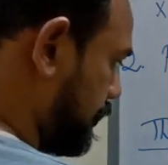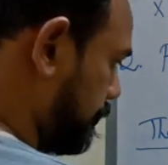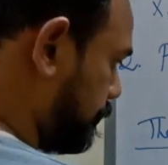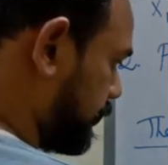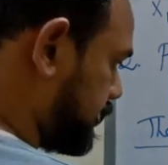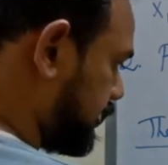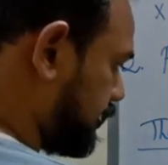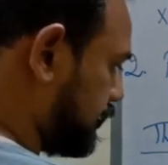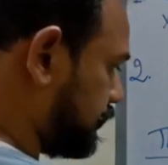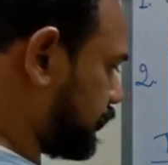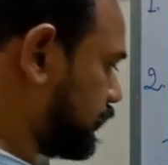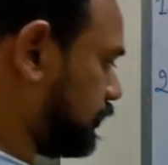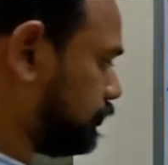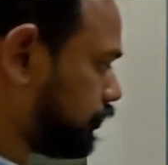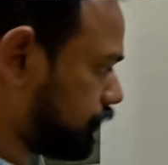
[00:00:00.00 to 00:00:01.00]
the
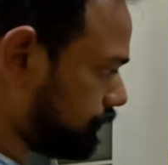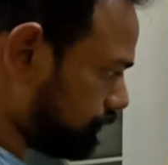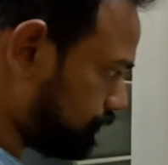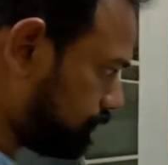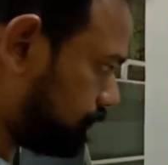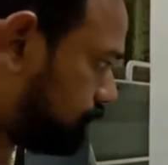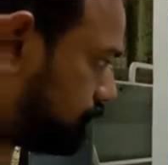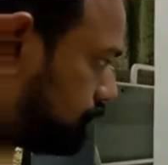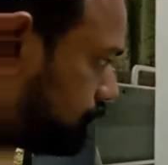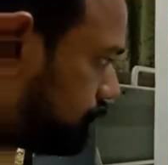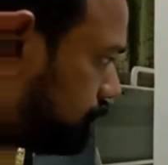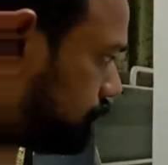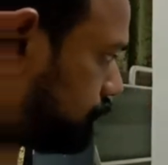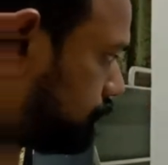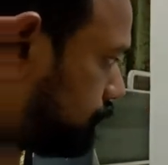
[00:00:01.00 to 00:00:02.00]
particular solution
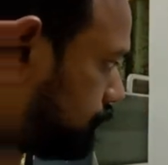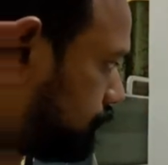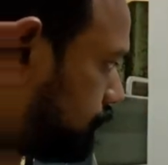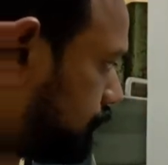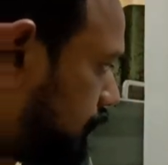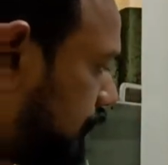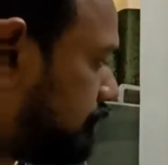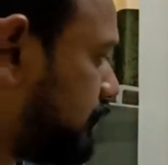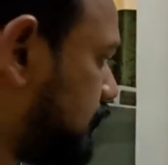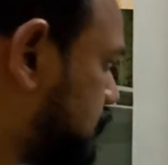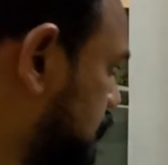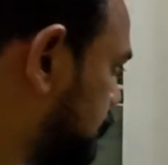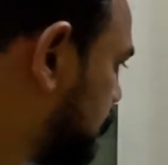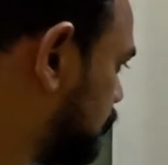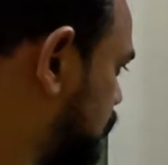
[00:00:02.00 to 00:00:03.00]
given
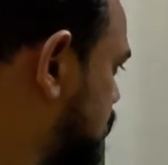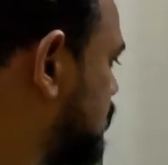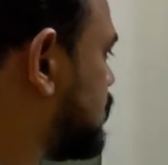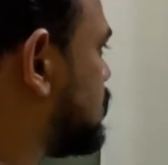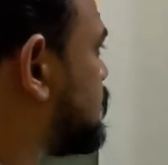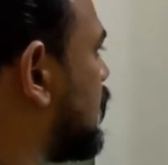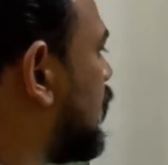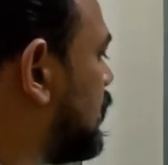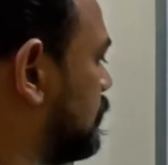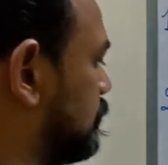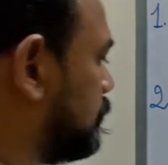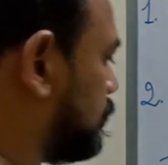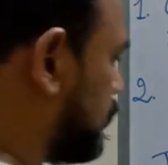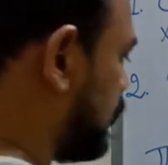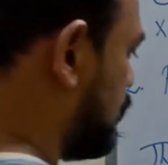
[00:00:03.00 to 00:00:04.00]
in terms of t,
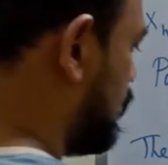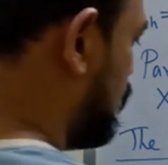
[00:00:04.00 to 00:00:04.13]
time,